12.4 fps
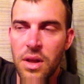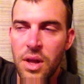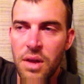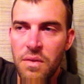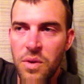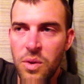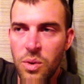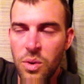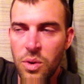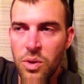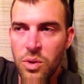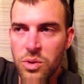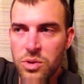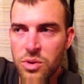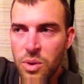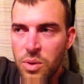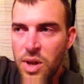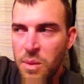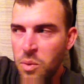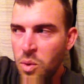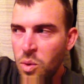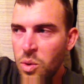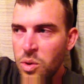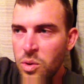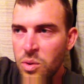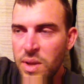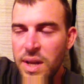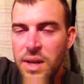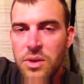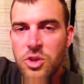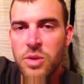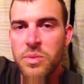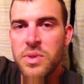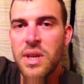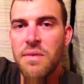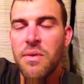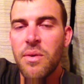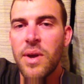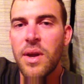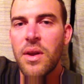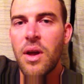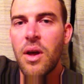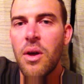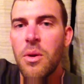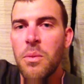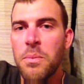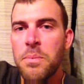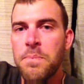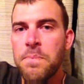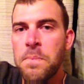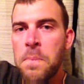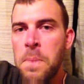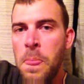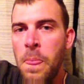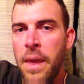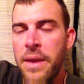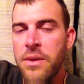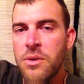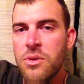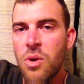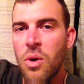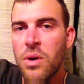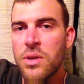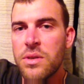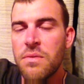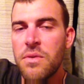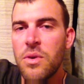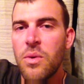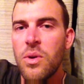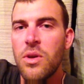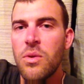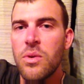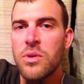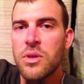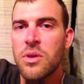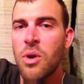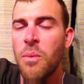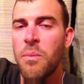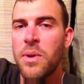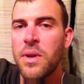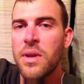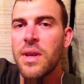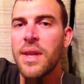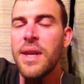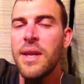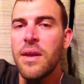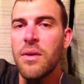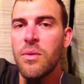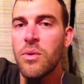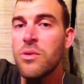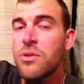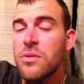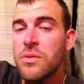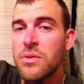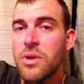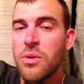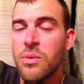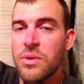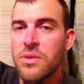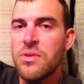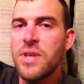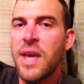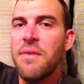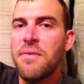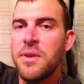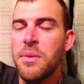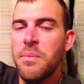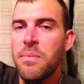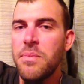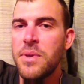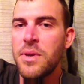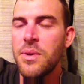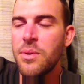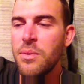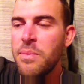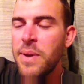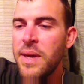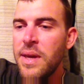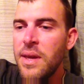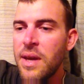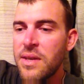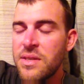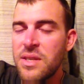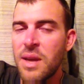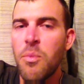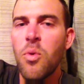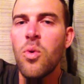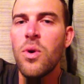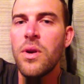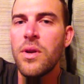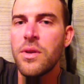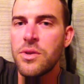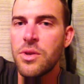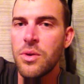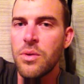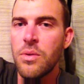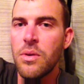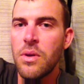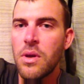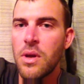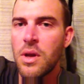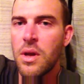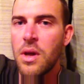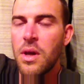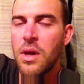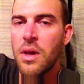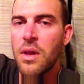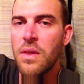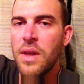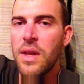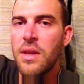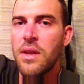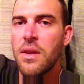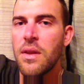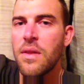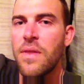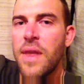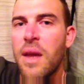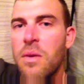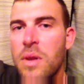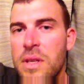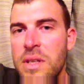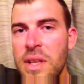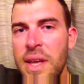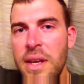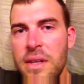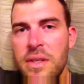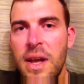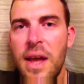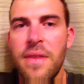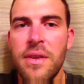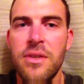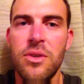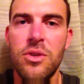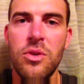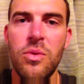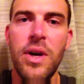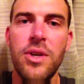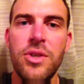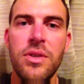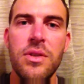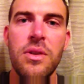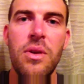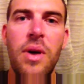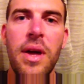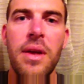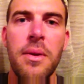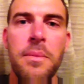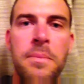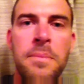if you're screwing up all your leadership stuff around home, and your dog isn't viewing you as a competent leader, who is safe to be a subordinate to, then that is linked to other situations, like